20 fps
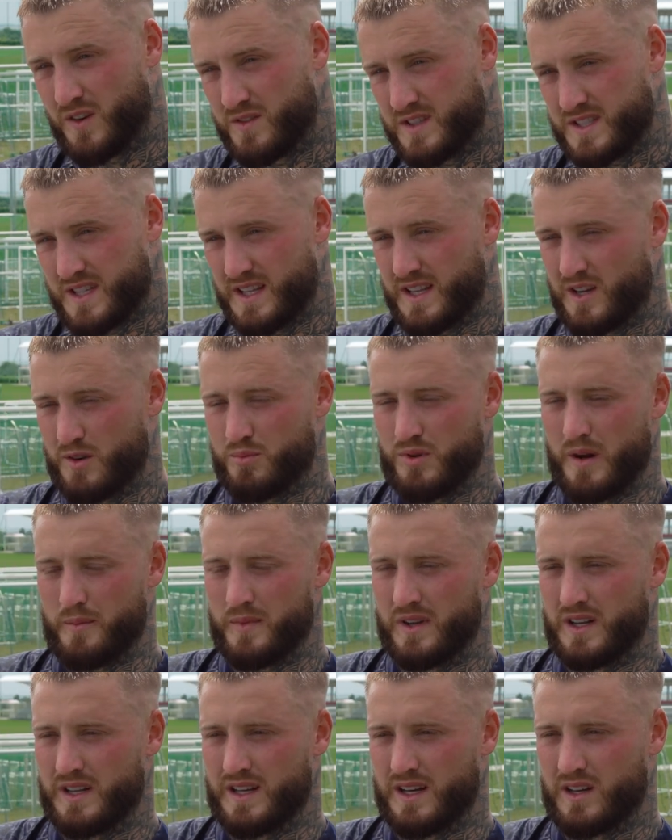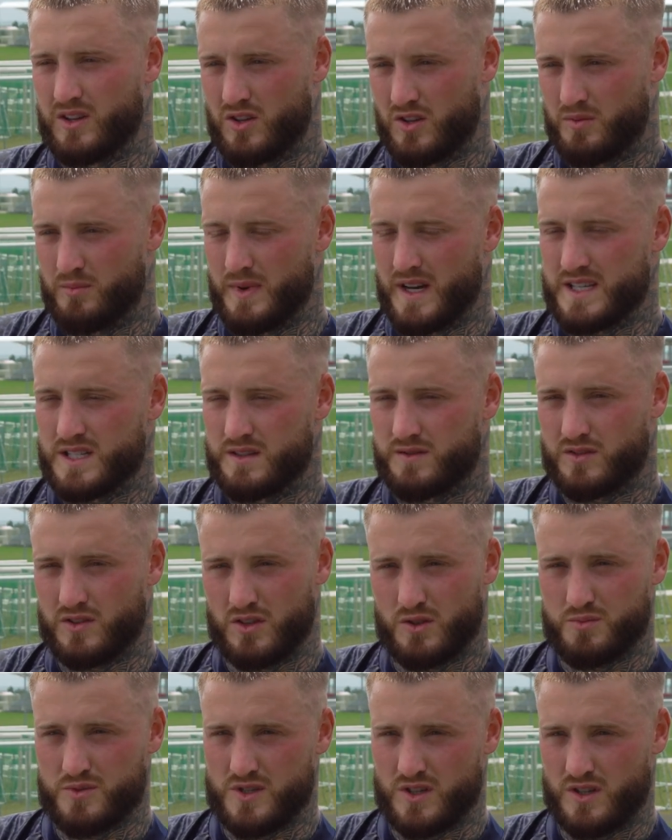Obviously, they're a Premier League club, massive
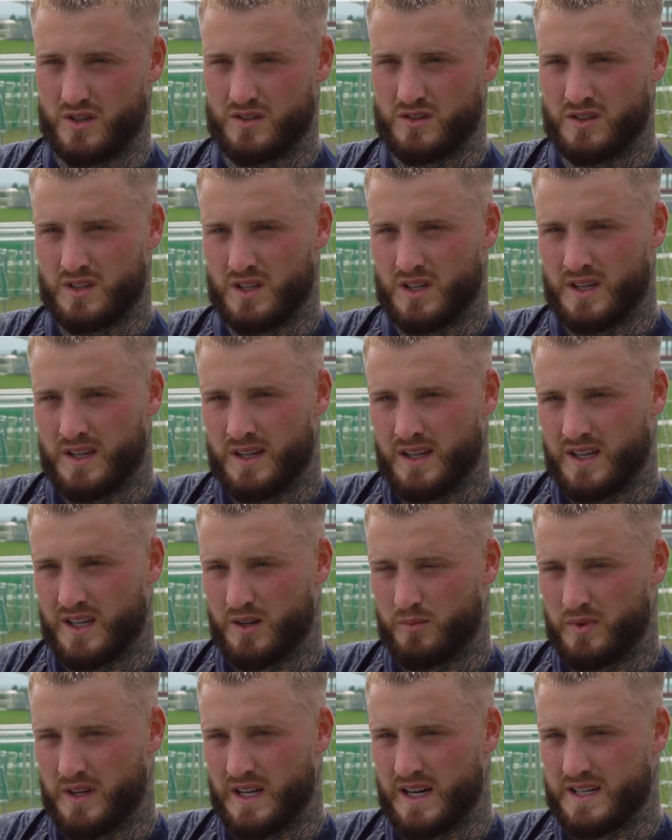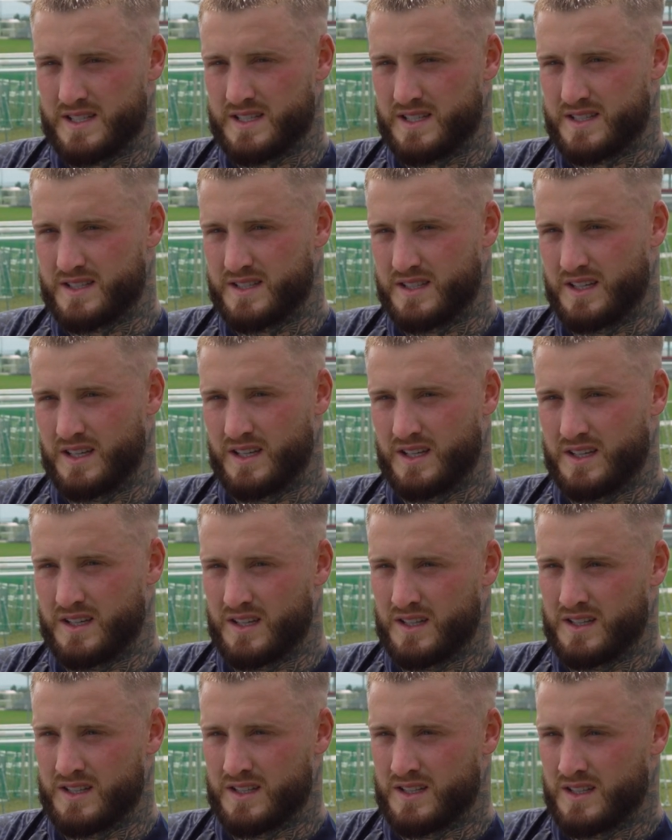club, so it'll be nice to see
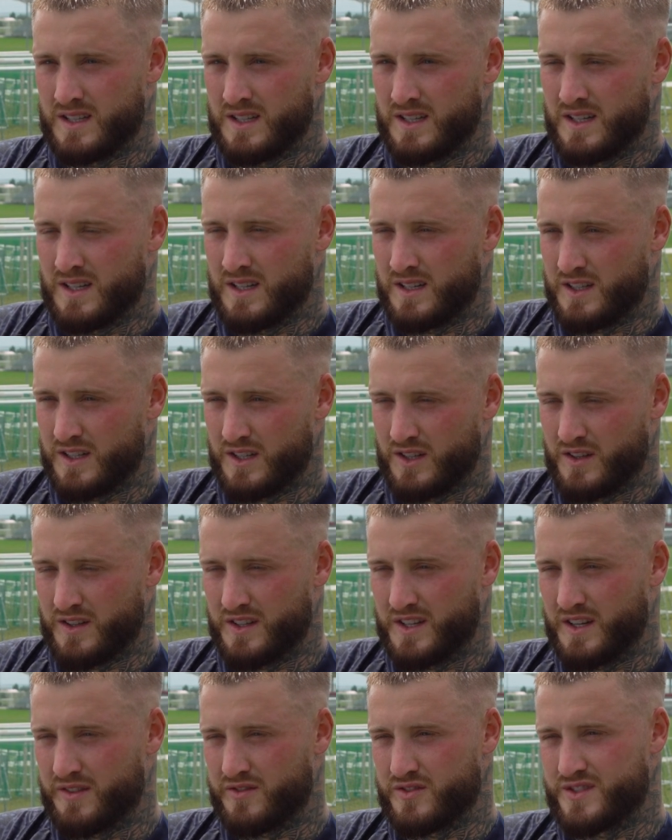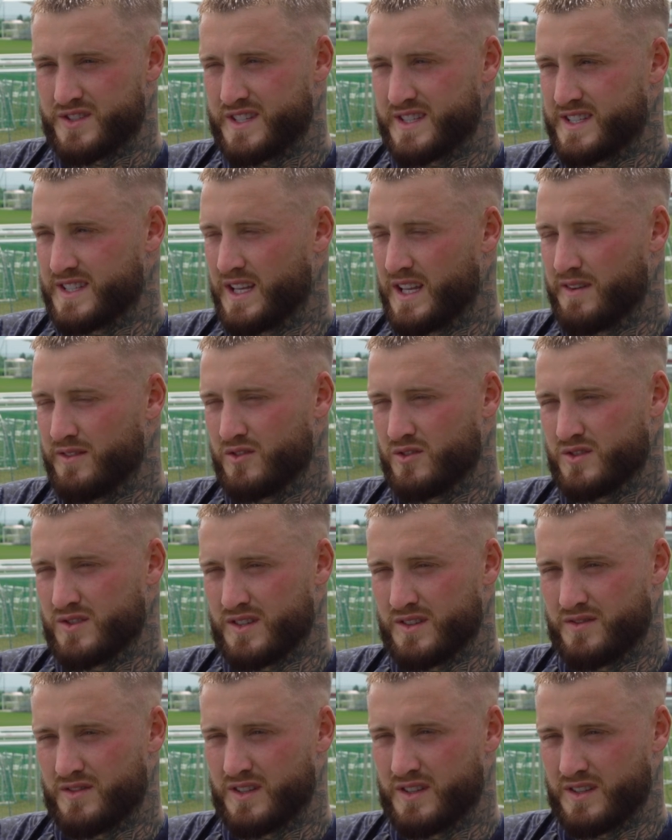the differences in levels
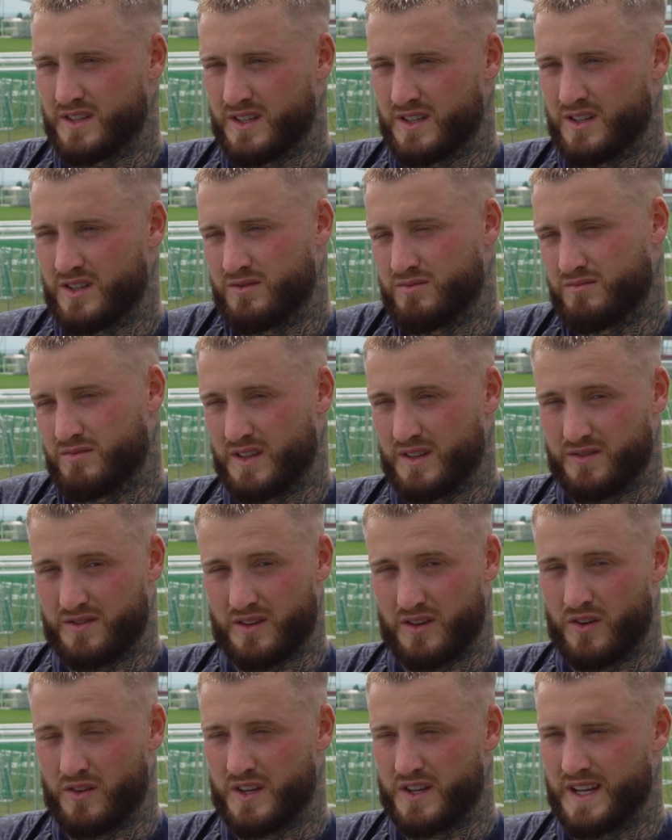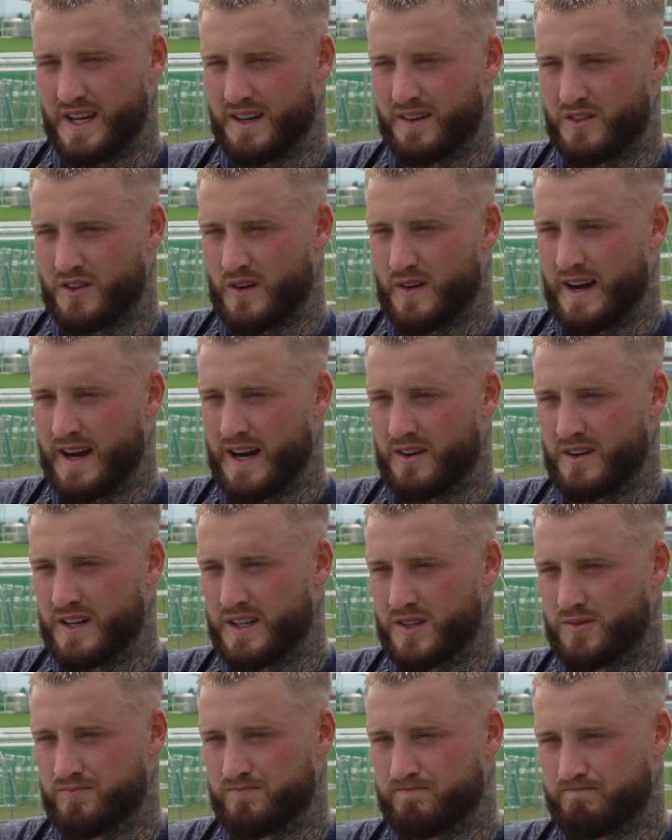if on the day if there are any.